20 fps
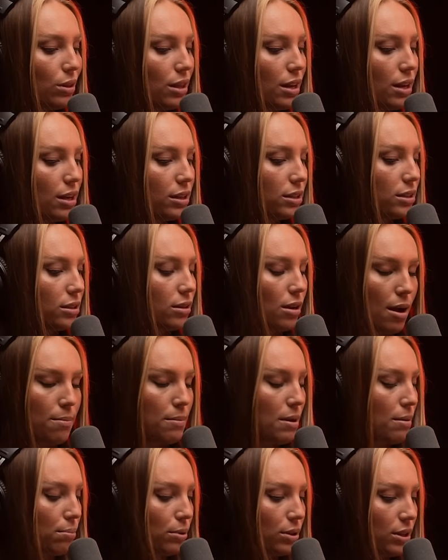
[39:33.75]
this, I
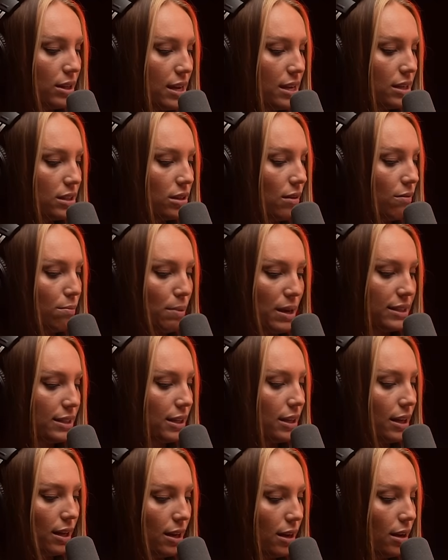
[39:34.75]
mean, police have
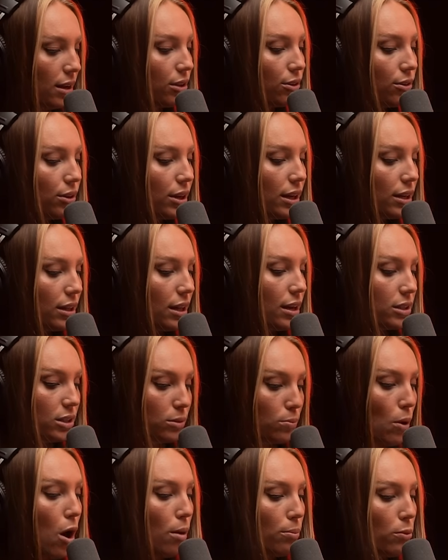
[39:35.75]
basically concluded that
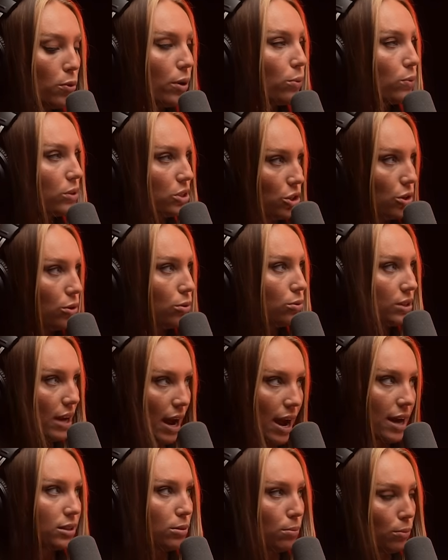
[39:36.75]
small boy was used
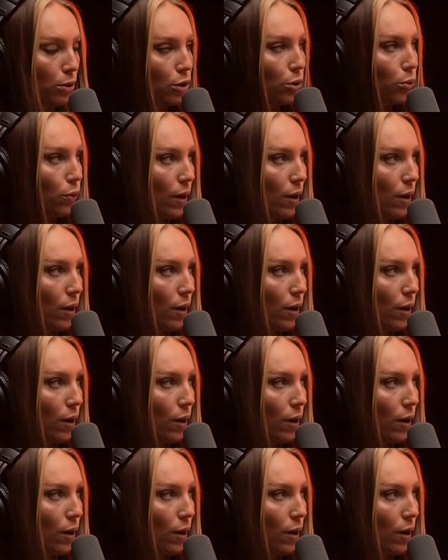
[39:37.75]
as a murder